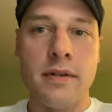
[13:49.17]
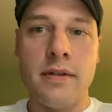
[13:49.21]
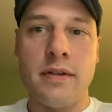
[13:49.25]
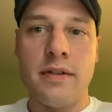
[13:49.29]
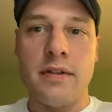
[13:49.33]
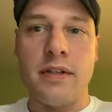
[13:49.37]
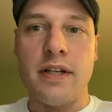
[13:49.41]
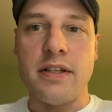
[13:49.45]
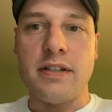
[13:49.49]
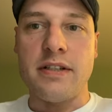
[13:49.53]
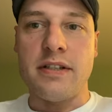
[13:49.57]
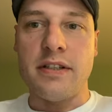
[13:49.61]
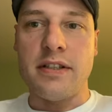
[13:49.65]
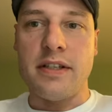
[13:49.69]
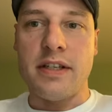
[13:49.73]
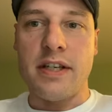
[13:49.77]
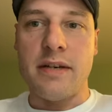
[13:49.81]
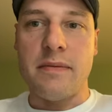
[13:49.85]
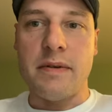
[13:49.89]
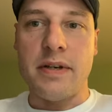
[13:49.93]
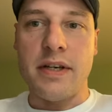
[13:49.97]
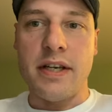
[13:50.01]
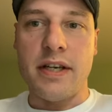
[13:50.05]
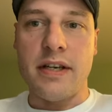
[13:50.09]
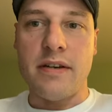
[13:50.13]
That's the time
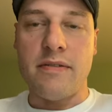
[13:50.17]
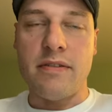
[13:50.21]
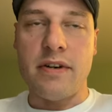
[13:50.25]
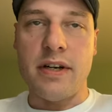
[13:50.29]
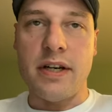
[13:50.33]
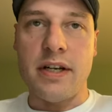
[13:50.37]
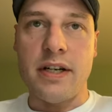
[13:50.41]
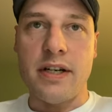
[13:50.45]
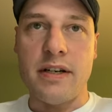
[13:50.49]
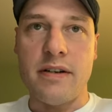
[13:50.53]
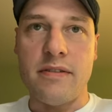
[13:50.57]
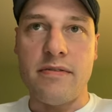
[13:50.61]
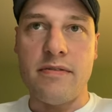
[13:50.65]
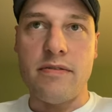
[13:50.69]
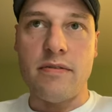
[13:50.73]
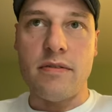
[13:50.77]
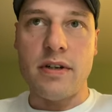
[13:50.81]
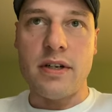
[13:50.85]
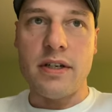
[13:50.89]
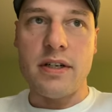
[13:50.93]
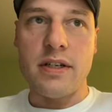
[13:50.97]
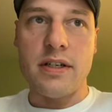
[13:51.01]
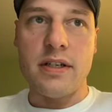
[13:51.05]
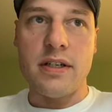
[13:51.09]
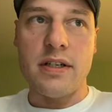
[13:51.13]
I have right now for
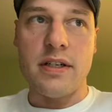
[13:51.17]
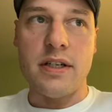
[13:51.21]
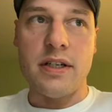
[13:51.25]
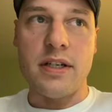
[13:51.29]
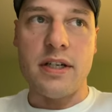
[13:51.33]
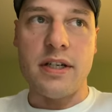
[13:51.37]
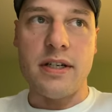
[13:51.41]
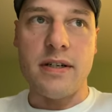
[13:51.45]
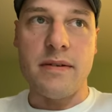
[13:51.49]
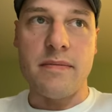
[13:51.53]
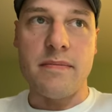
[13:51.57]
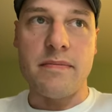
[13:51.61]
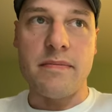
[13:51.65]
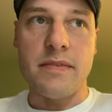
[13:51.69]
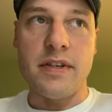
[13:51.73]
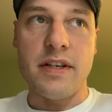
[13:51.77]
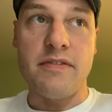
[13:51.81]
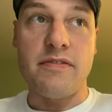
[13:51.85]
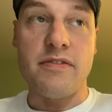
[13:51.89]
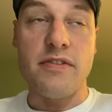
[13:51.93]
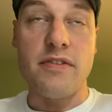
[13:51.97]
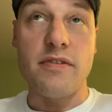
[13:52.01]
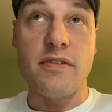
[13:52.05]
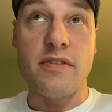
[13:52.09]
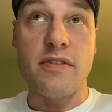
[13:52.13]
it.
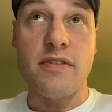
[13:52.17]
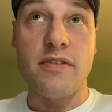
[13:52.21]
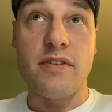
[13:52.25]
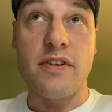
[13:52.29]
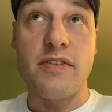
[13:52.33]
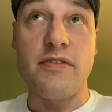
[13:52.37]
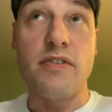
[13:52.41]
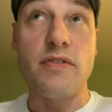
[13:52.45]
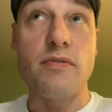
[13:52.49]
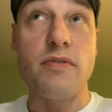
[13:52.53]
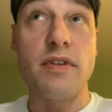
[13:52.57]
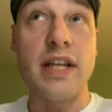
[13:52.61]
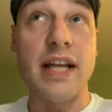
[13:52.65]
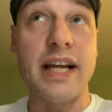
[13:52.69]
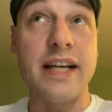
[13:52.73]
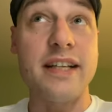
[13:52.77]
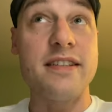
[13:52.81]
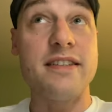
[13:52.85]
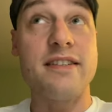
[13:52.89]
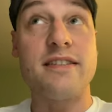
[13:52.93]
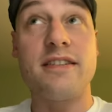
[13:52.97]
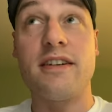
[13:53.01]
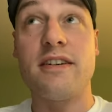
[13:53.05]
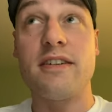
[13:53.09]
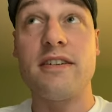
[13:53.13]
If you would like to
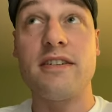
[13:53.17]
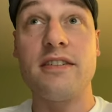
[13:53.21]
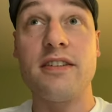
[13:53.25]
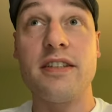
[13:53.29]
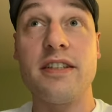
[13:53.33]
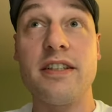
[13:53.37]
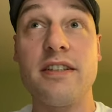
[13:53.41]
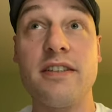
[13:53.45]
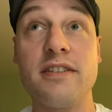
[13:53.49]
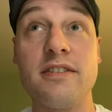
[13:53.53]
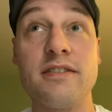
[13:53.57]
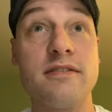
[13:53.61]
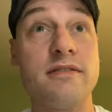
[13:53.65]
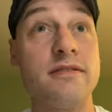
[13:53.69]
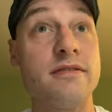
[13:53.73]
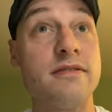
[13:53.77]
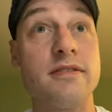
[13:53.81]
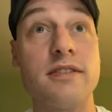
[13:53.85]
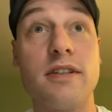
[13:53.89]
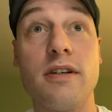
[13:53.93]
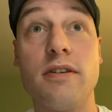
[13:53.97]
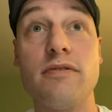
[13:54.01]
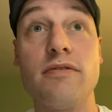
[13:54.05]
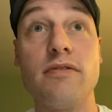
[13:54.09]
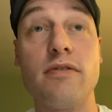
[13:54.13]
start earlier,
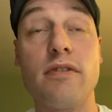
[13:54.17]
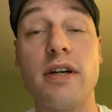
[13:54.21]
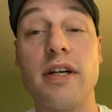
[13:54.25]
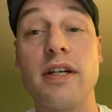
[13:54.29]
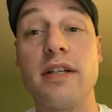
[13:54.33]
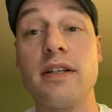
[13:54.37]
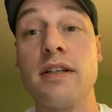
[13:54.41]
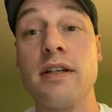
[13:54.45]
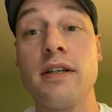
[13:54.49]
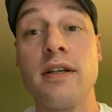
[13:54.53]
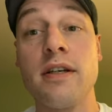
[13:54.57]
go for it.